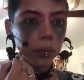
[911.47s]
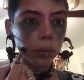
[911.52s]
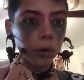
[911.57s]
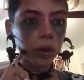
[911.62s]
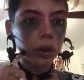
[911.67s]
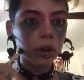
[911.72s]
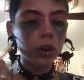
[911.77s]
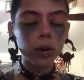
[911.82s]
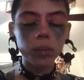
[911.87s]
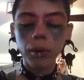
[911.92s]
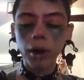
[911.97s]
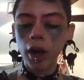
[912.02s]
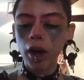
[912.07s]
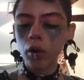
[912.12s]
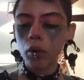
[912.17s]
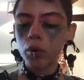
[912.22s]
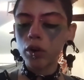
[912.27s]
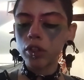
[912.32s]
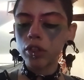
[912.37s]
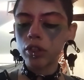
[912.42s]
but we're going to go
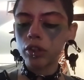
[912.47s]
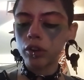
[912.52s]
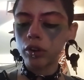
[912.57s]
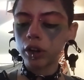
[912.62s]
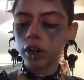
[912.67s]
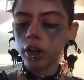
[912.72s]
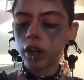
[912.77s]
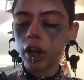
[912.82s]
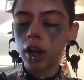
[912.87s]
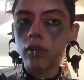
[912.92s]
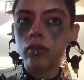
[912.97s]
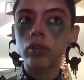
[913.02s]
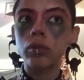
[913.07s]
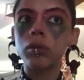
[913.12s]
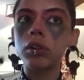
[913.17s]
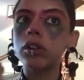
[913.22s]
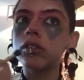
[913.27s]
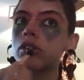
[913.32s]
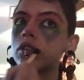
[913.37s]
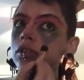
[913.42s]
back with the green
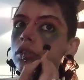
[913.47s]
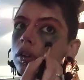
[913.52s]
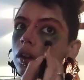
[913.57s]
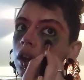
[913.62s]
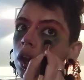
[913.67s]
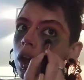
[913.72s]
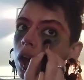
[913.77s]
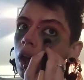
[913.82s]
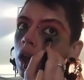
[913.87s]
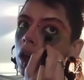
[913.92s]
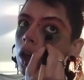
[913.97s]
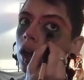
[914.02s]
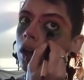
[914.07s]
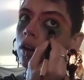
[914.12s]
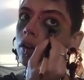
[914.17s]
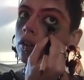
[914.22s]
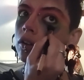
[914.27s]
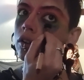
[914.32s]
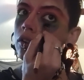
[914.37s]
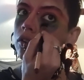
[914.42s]
afterwards,
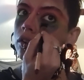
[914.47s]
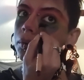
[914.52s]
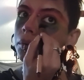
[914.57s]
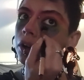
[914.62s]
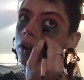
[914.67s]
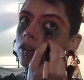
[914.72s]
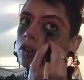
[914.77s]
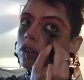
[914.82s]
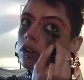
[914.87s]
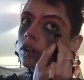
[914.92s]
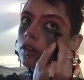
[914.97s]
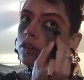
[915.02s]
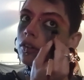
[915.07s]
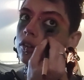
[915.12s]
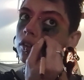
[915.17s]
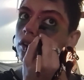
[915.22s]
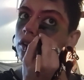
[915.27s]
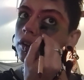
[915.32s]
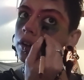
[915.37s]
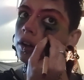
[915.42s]
just to make sure it's
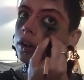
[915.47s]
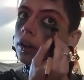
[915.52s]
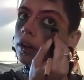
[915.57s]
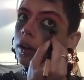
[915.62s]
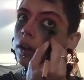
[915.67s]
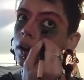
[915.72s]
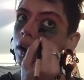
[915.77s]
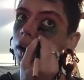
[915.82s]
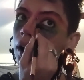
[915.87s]
still there.